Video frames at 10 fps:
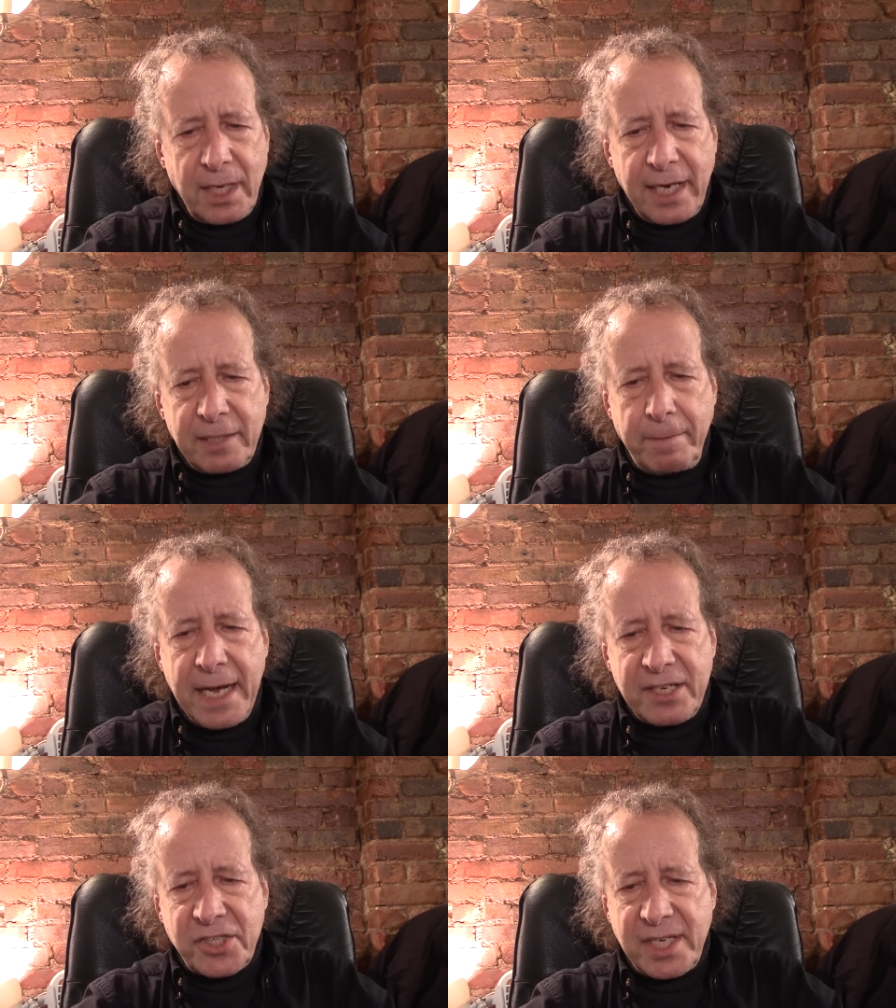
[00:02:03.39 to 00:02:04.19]
And the
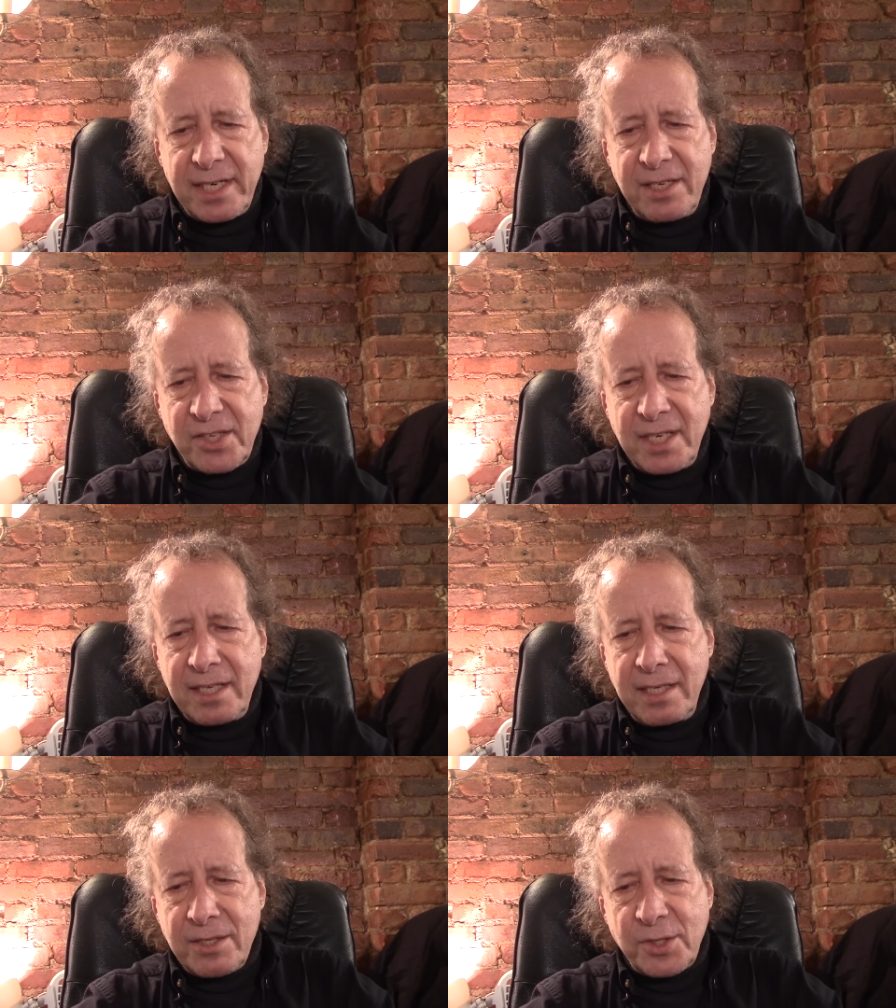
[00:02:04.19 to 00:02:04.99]
Pakistanis and
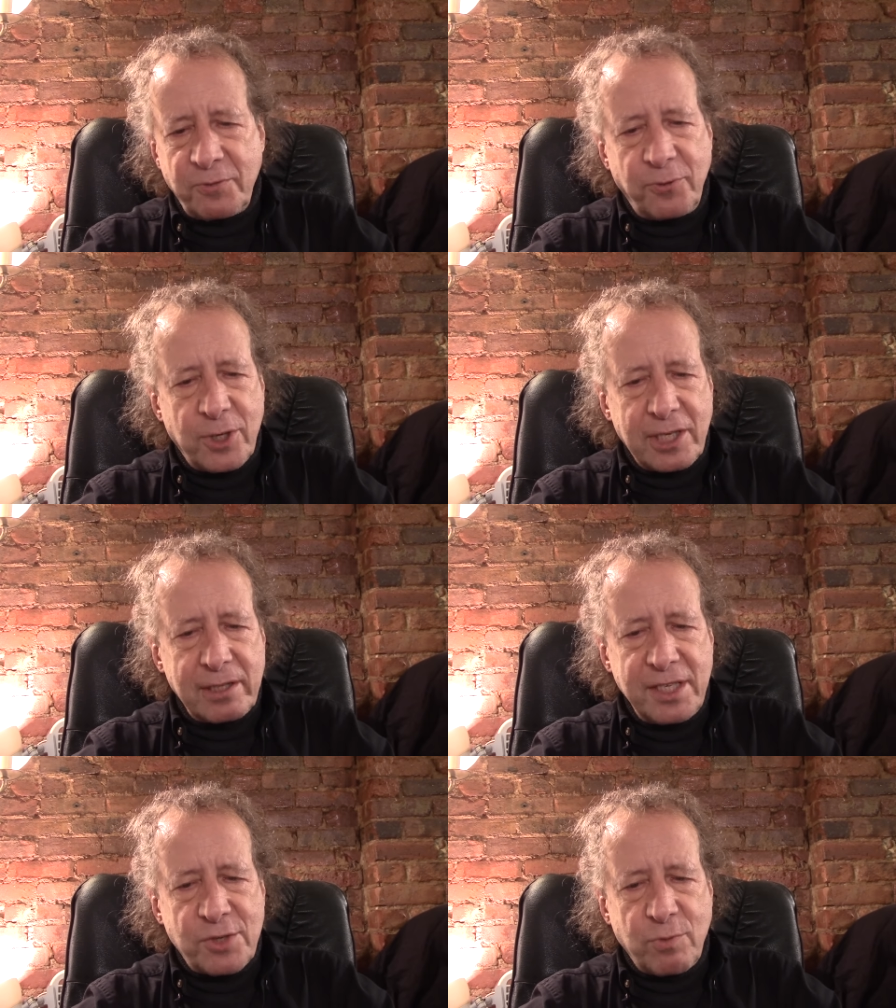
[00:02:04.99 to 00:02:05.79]
Indians have fought at
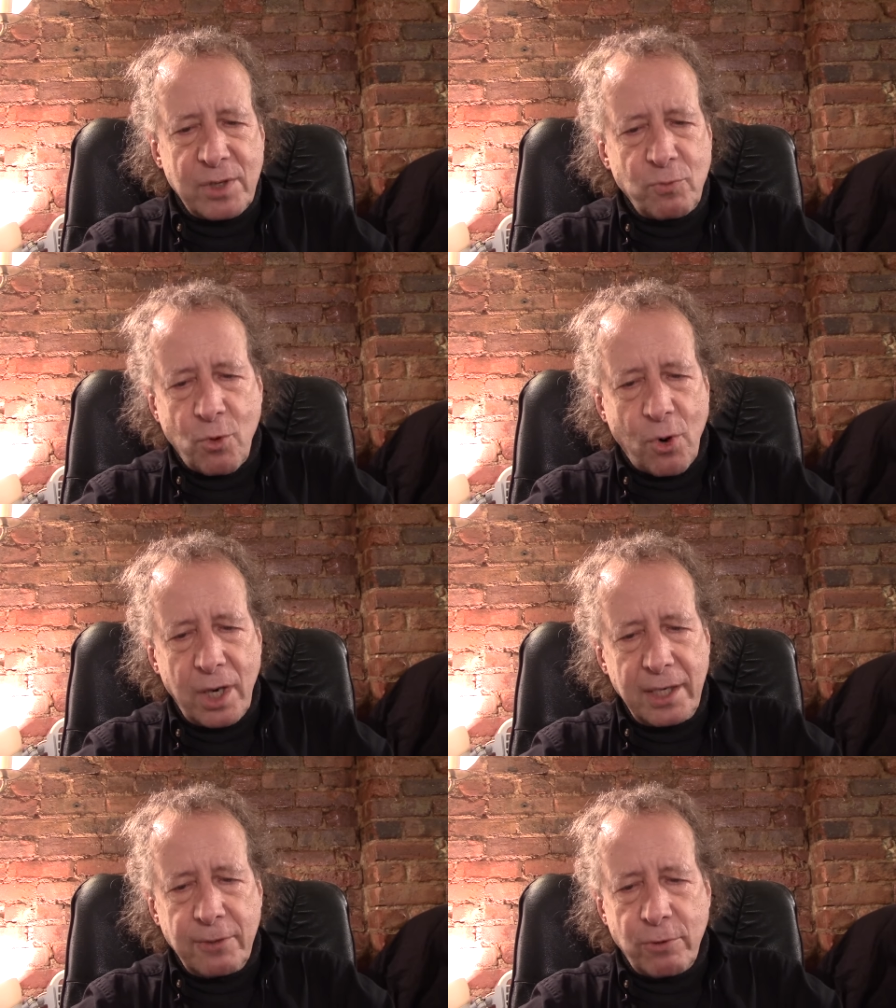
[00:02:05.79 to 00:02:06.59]
least one
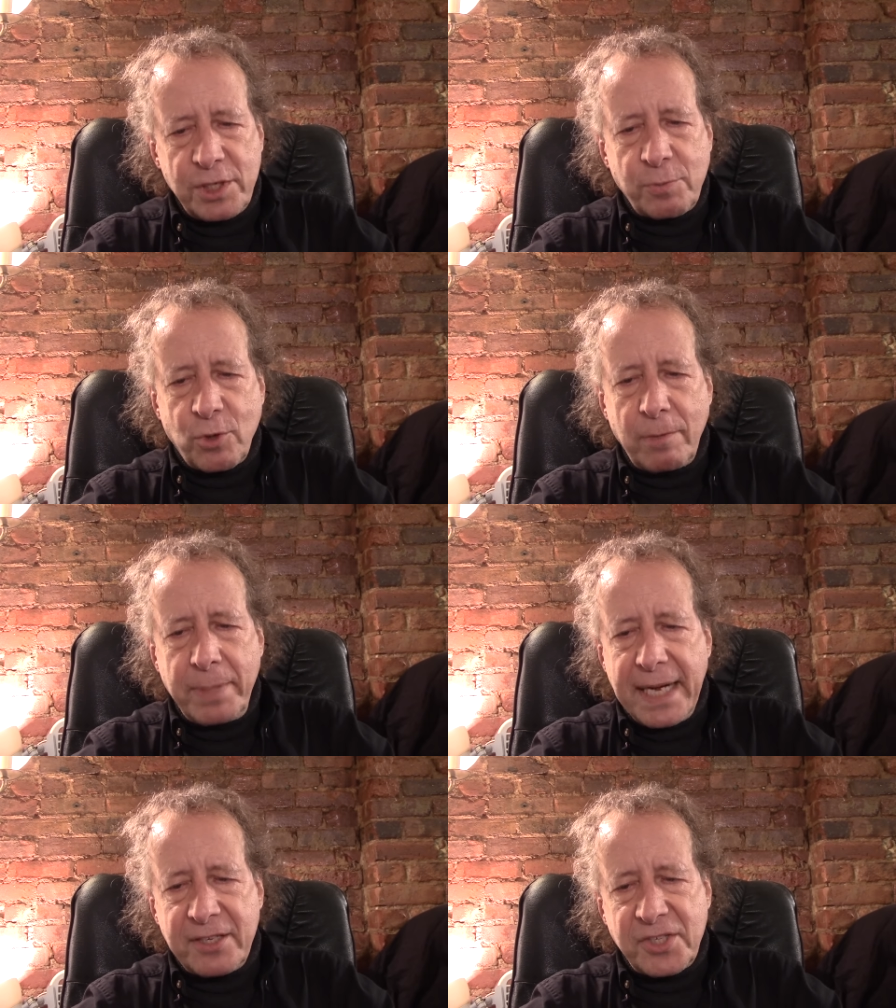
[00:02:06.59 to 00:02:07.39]
war. What's more,
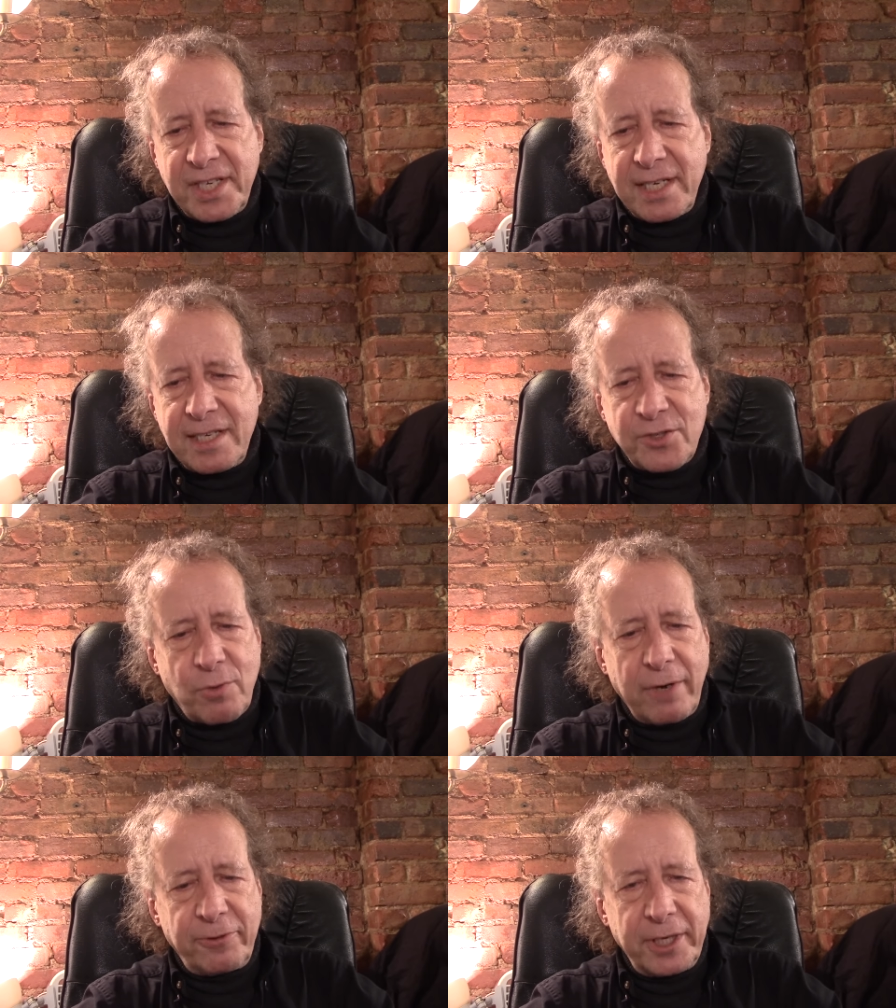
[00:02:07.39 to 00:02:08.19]
Pakistan has
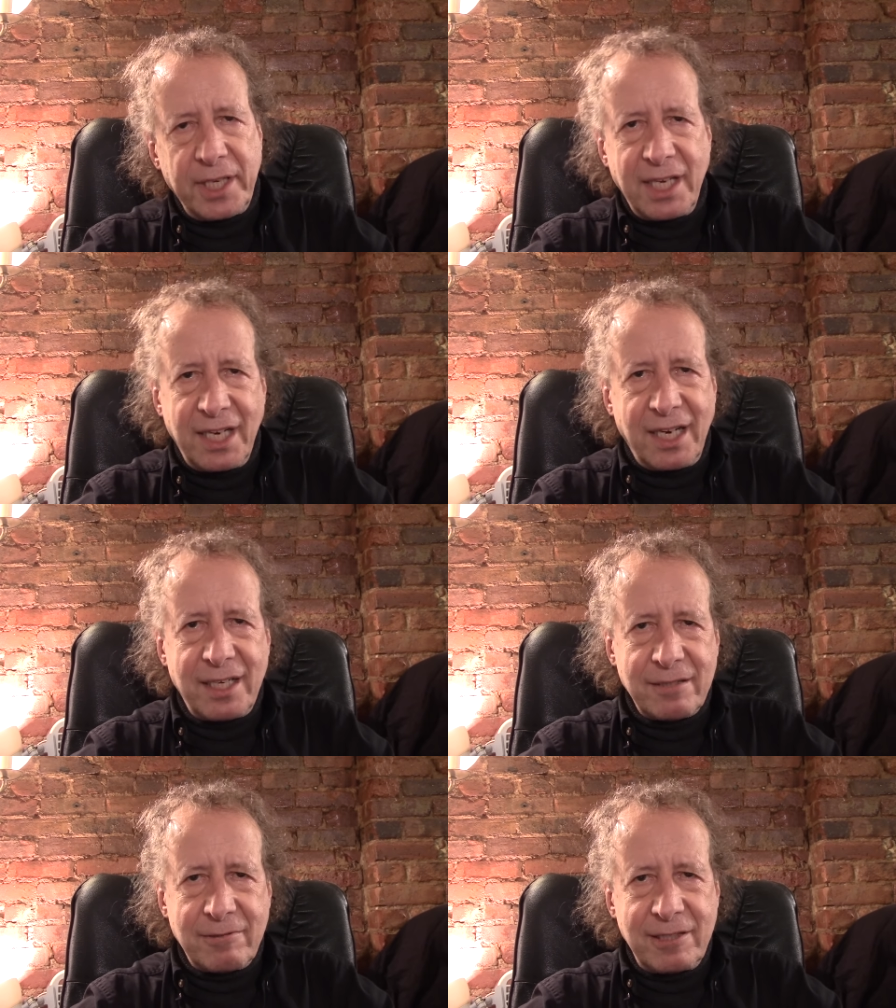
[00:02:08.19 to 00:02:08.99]
roughly
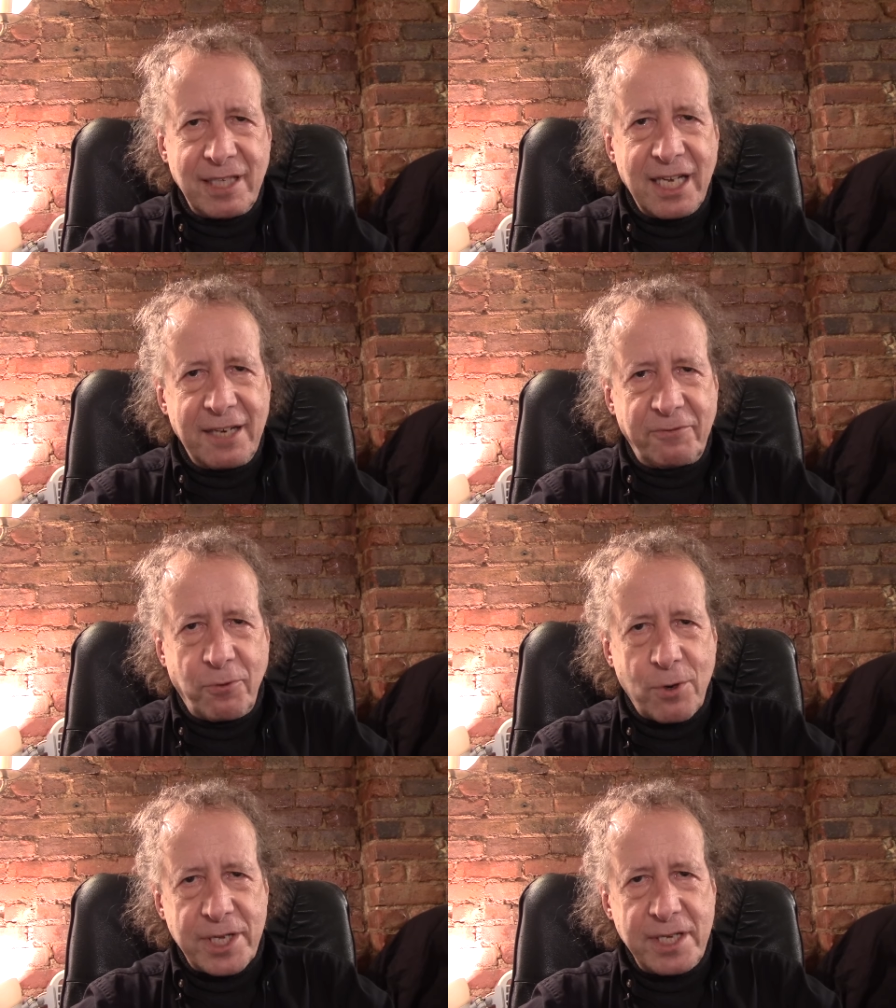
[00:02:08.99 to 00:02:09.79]

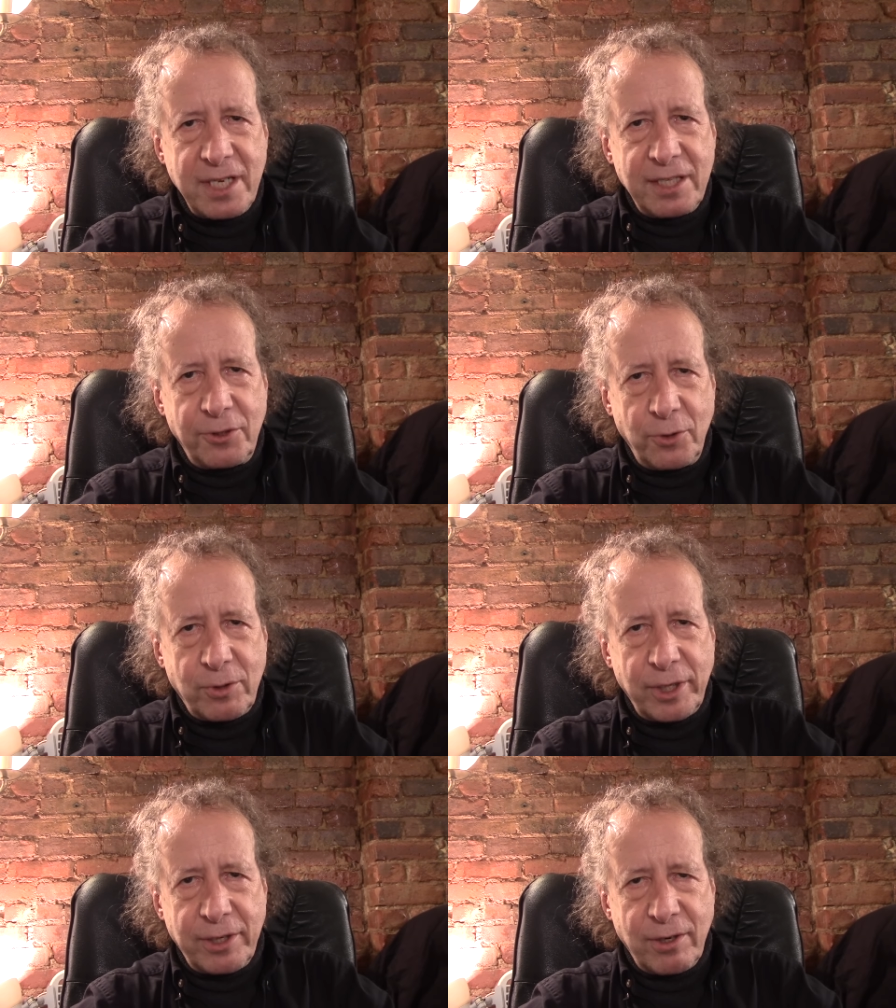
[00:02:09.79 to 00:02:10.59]
140
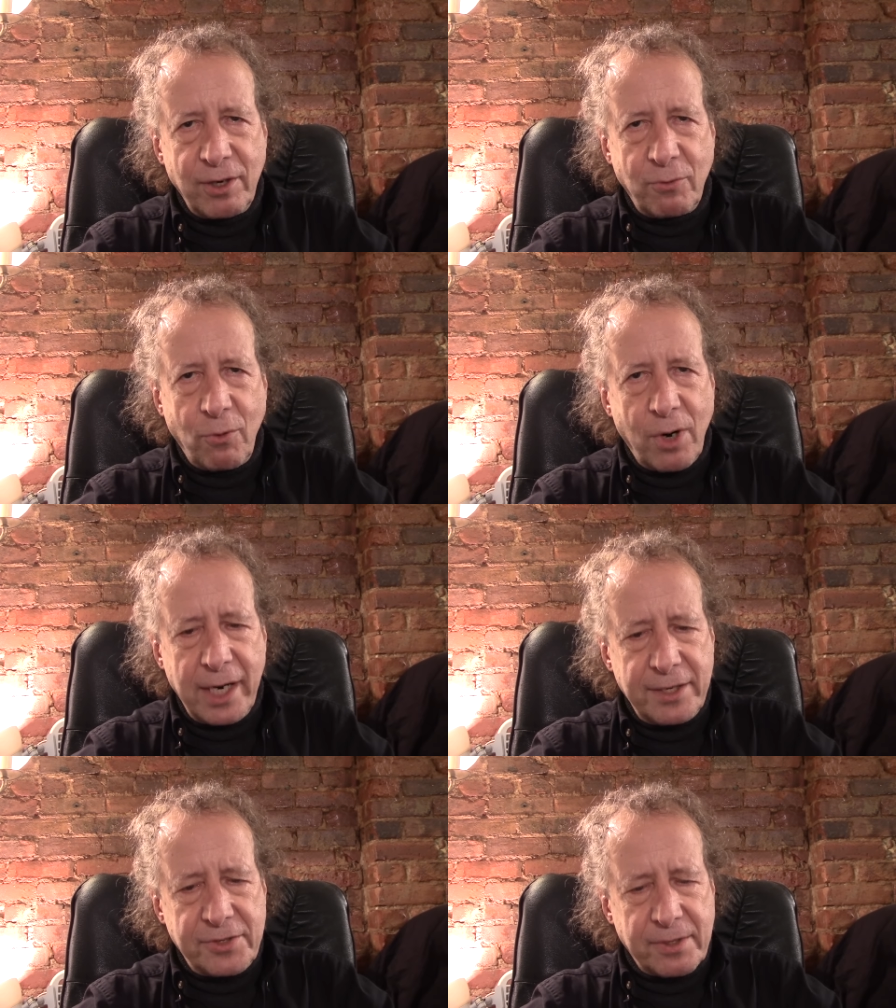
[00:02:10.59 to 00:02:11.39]
nuclear
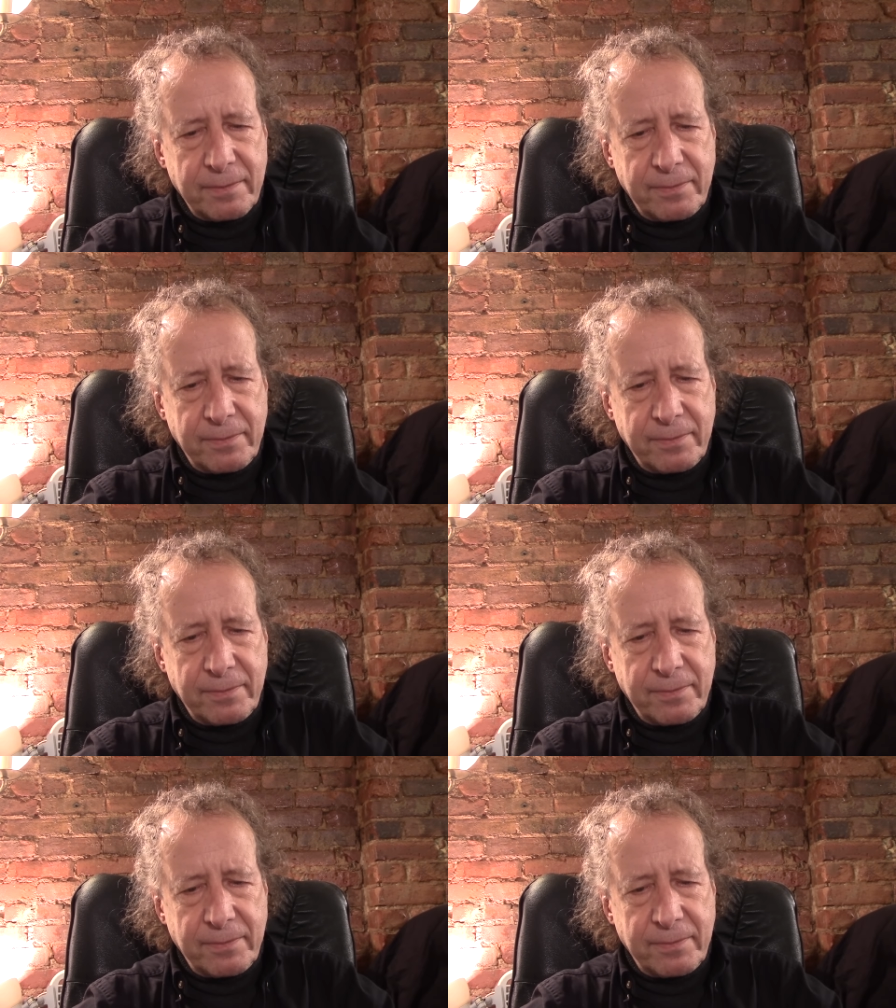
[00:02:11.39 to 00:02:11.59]
warheads.